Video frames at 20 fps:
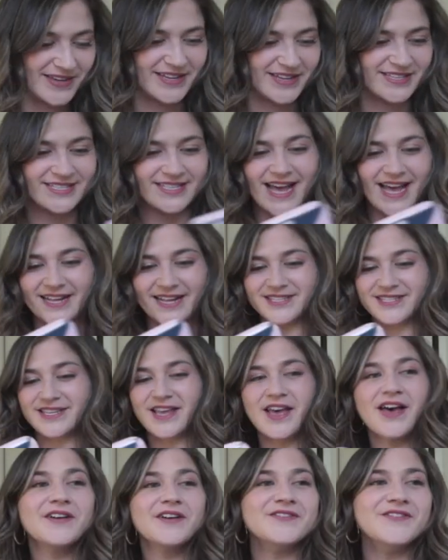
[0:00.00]
because
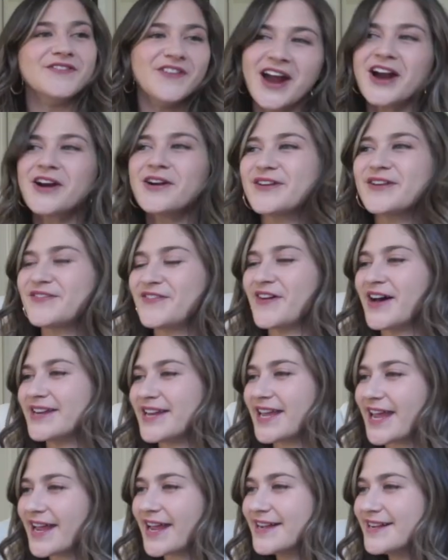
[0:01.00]
that's very
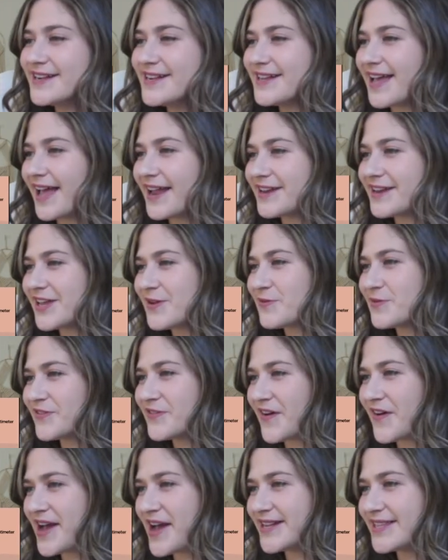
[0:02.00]
funny and he
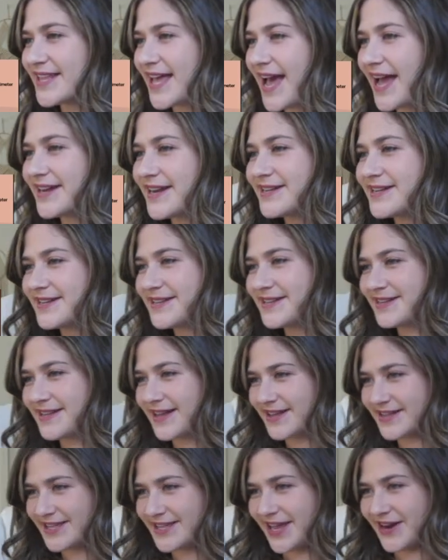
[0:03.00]
will find that
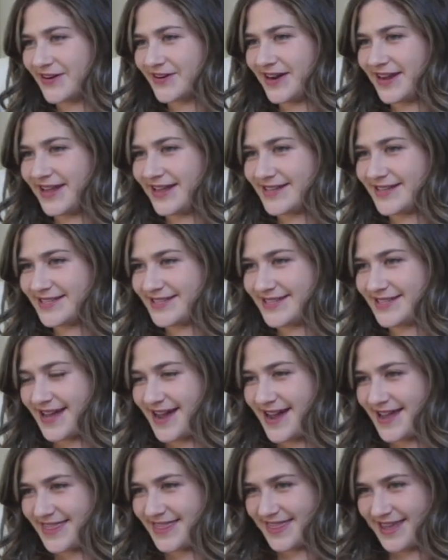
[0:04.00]
hilarious,
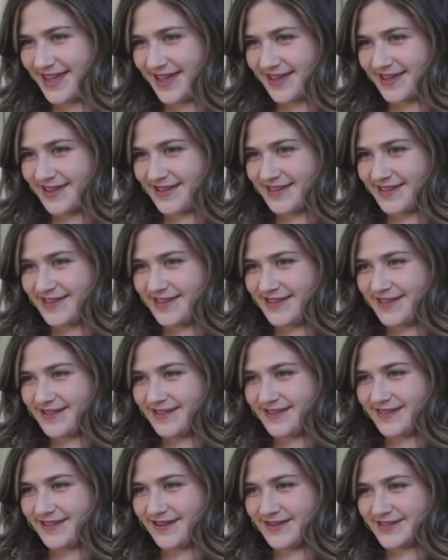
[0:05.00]
I think.
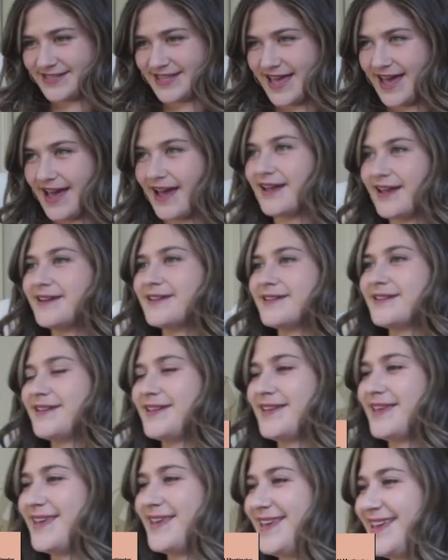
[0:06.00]
There's that.
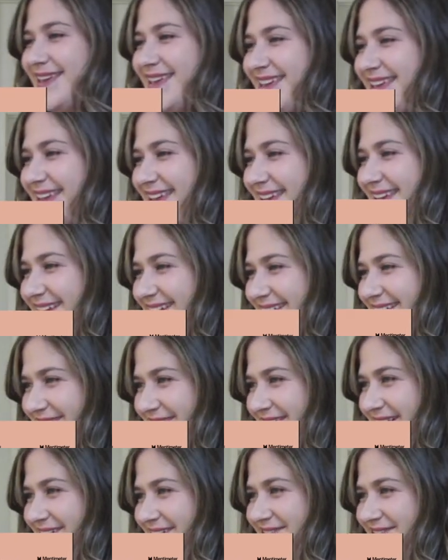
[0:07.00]
Hee hee,
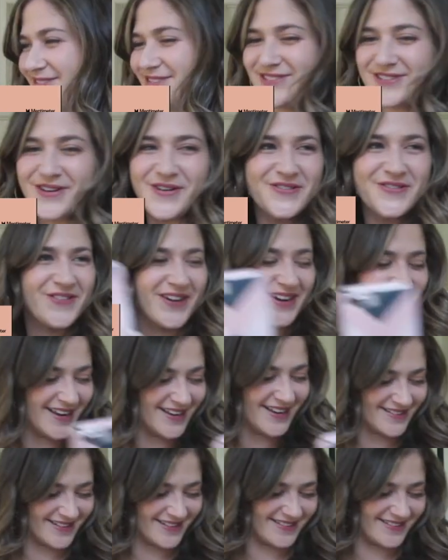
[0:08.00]
you guys are so
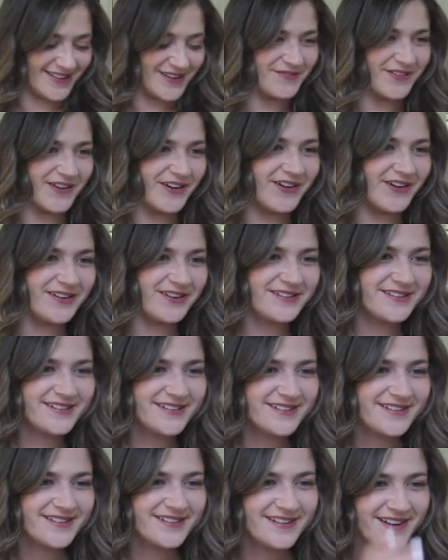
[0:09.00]
funny. I love y'all.
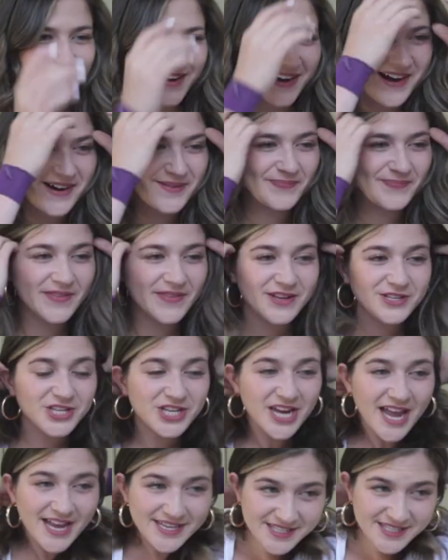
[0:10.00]

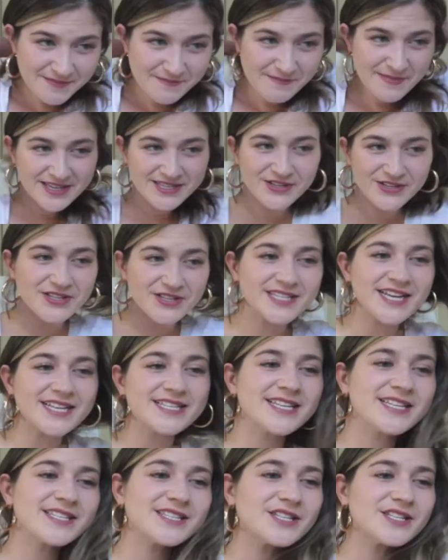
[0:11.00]
Jess Missile
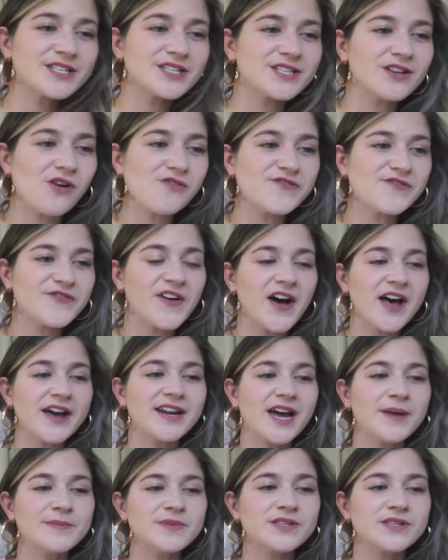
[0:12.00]
says, this is so
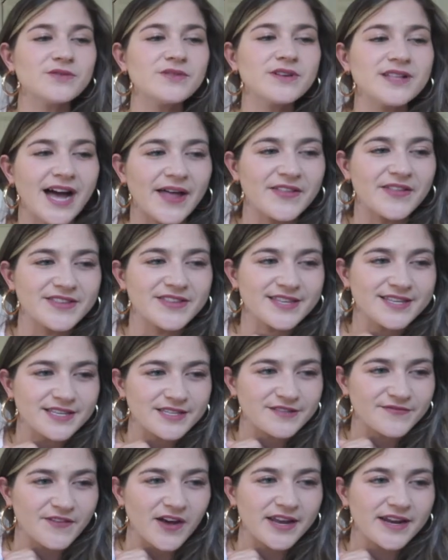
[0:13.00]
fun. I'm so glad that
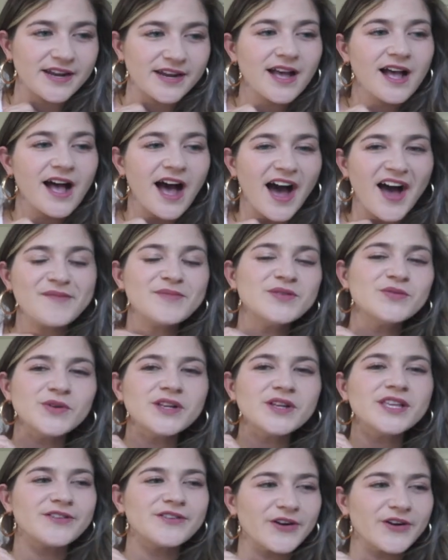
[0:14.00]
this is fun. I've
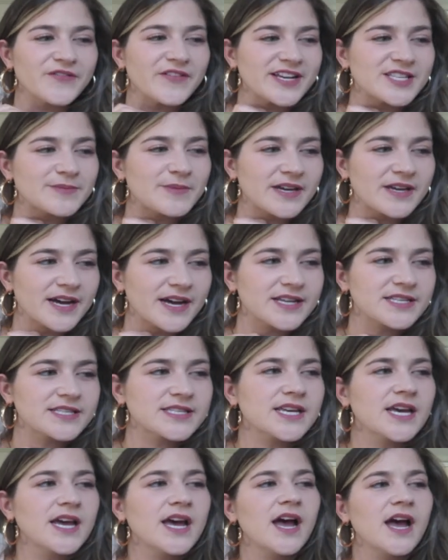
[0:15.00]
been really nervous
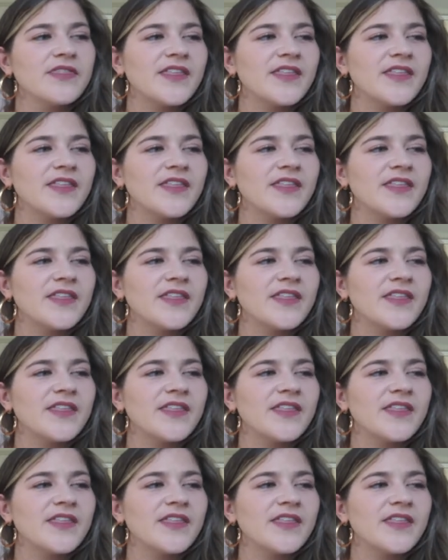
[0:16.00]
because